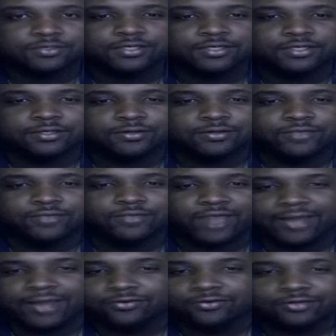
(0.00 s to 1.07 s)
You have
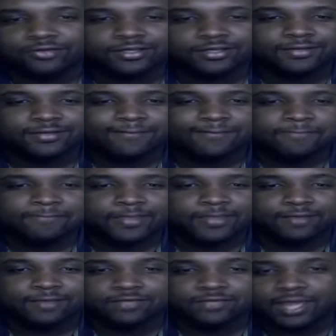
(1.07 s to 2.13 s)
Anderlecht, you
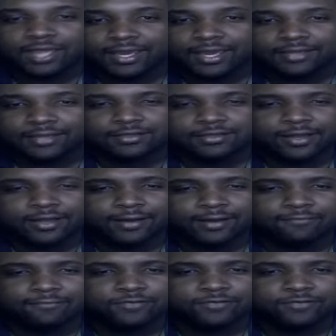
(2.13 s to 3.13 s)
have Genk, you have